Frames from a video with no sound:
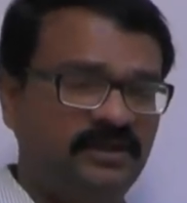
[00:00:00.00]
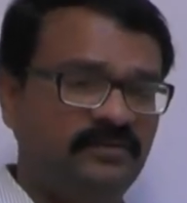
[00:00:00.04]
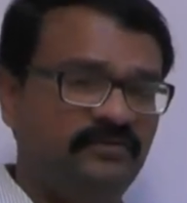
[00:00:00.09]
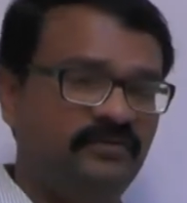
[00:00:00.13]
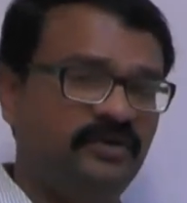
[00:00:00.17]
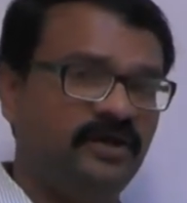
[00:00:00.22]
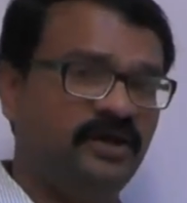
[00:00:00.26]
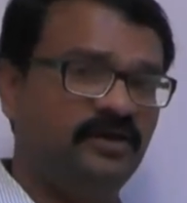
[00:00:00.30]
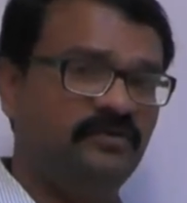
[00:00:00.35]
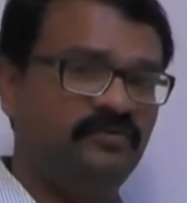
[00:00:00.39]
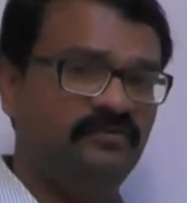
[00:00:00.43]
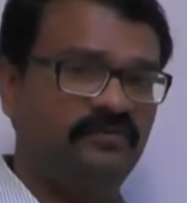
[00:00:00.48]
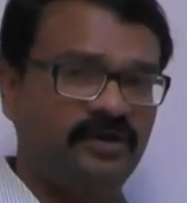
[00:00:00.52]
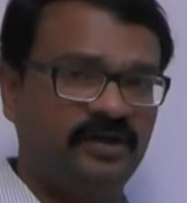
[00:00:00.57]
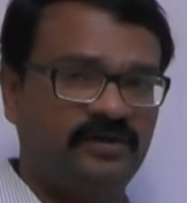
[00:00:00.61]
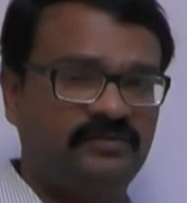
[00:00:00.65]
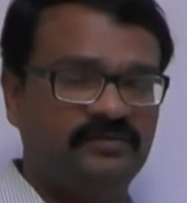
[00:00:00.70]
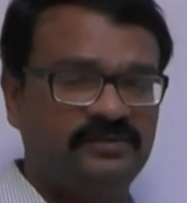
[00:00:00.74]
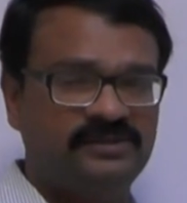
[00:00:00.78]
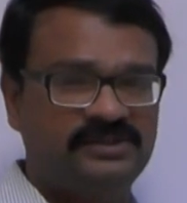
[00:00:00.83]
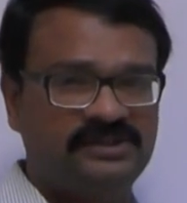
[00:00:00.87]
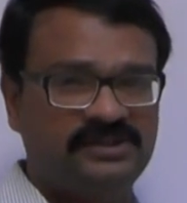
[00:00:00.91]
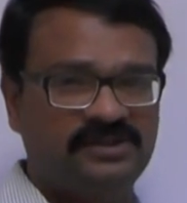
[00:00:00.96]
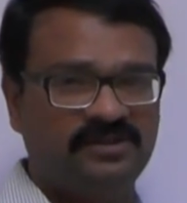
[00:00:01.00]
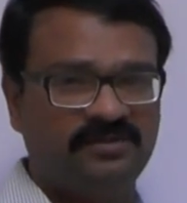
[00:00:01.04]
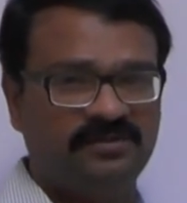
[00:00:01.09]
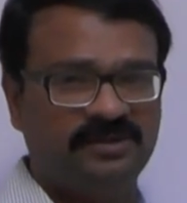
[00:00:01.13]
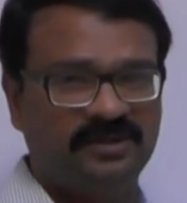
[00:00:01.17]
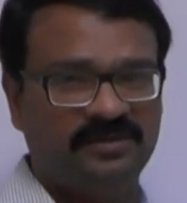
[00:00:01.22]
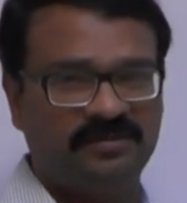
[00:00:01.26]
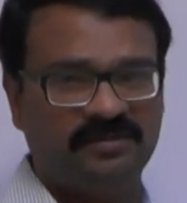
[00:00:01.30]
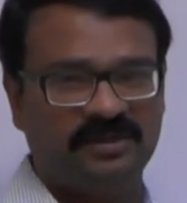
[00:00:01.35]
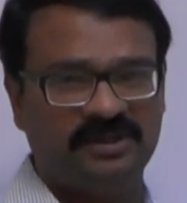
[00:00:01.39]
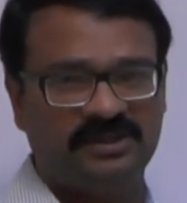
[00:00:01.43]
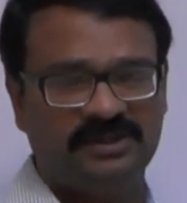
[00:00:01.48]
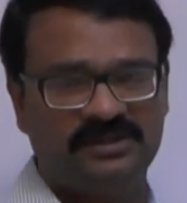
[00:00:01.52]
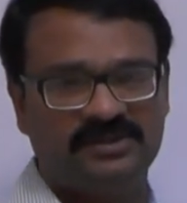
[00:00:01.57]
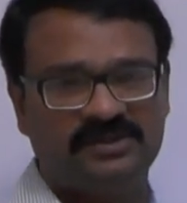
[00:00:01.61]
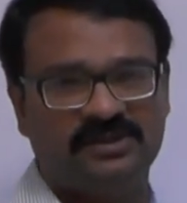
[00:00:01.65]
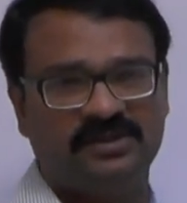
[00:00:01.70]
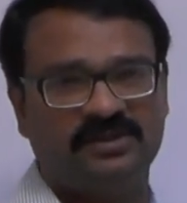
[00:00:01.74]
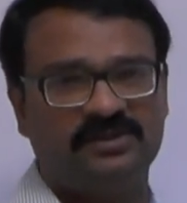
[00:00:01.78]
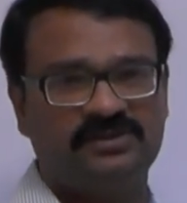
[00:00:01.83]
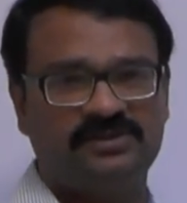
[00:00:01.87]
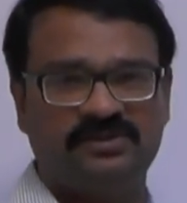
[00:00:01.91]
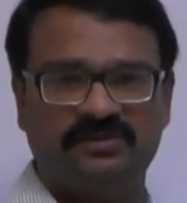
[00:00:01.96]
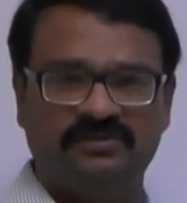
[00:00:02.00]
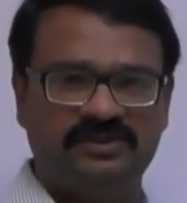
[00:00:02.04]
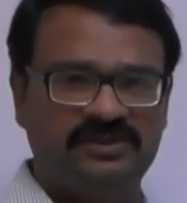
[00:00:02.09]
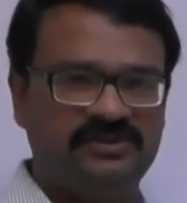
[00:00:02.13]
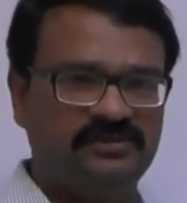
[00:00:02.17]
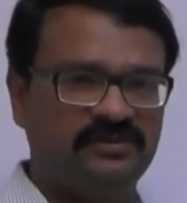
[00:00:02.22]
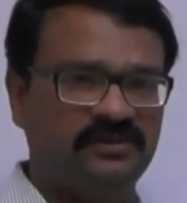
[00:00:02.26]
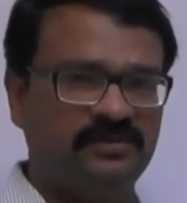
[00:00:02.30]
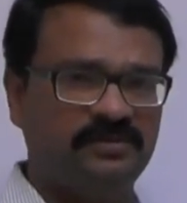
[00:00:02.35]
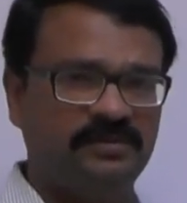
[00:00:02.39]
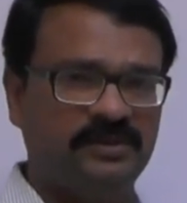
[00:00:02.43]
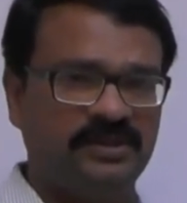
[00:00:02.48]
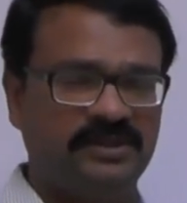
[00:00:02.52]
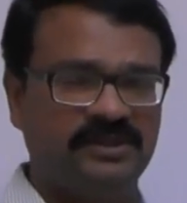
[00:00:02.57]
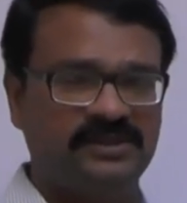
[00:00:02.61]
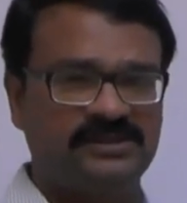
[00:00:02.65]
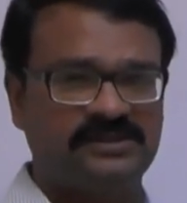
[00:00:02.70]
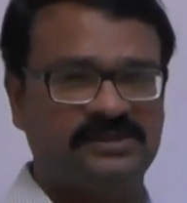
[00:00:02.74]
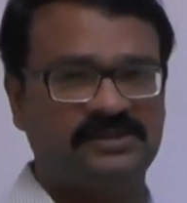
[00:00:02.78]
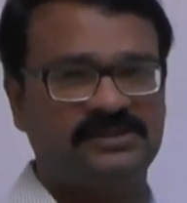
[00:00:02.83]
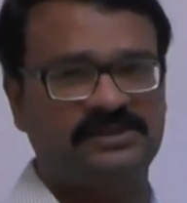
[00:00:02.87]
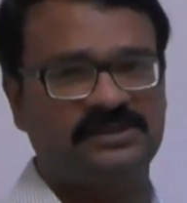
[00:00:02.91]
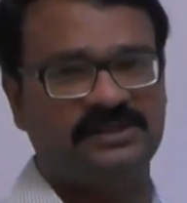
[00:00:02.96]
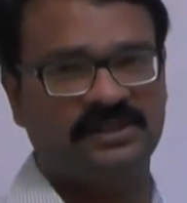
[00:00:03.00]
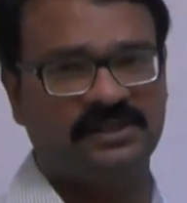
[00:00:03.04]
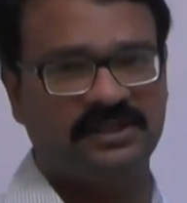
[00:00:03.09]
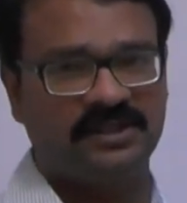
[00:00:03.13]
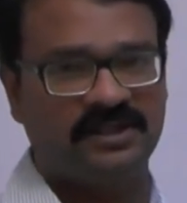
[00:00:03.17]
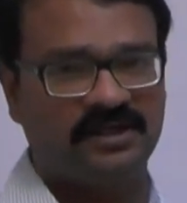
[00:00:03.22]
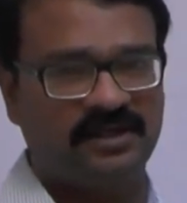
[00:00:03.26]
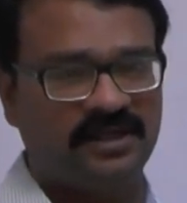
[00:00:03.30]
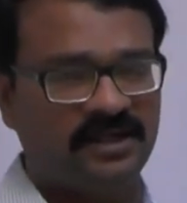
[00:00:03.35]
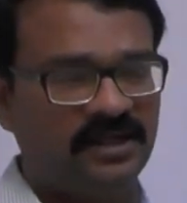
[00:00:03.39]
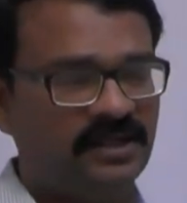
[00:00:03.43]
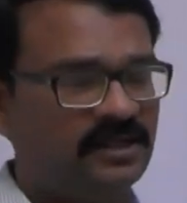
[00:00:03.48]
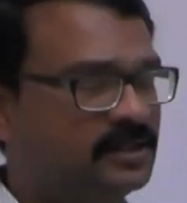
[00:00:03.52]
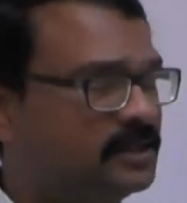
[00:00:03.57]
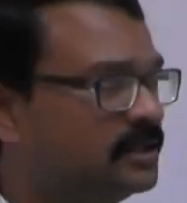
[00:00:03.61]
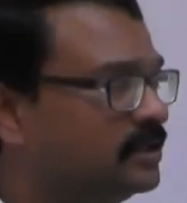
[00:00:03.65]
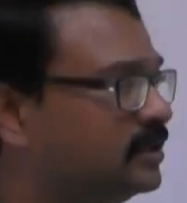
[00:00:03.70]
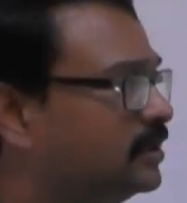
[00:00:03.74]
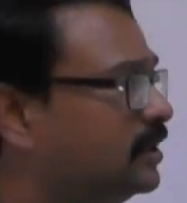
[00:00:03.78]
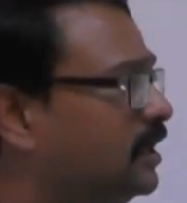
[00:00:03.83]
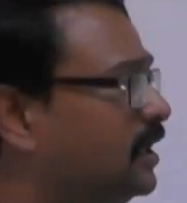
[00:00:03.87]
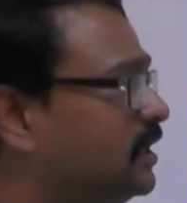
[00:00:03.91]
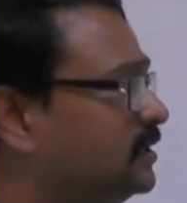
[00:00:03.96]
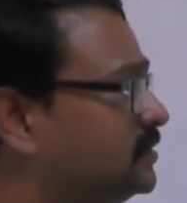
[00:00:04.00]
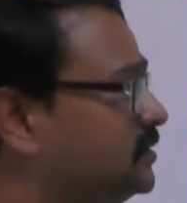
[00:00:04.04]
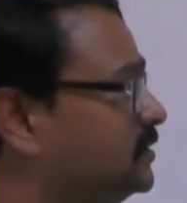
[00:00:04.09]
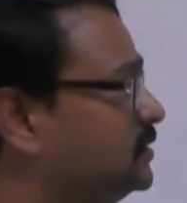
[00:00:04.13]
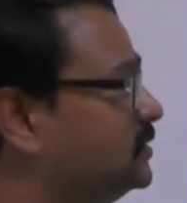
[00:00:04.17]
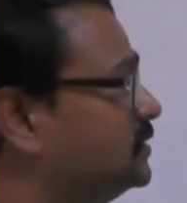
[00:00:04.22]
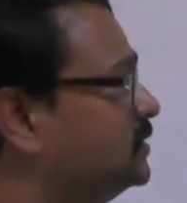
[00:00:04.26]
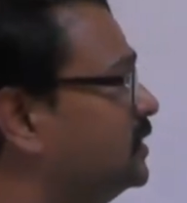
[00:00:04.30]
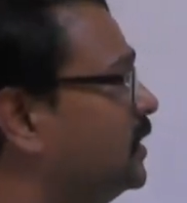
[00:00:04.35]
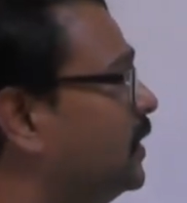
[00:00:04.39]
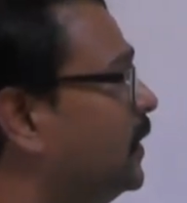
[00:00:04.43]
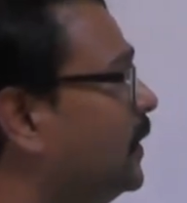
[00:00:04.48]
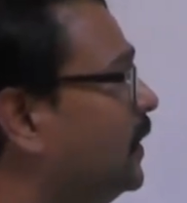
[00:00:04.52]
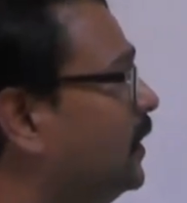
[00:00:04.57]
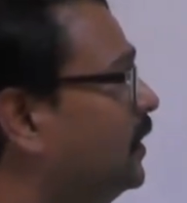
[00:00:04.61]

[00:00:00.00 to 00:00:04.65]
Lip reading: We have frequency domain methods also, which we will be discussing in our later classes.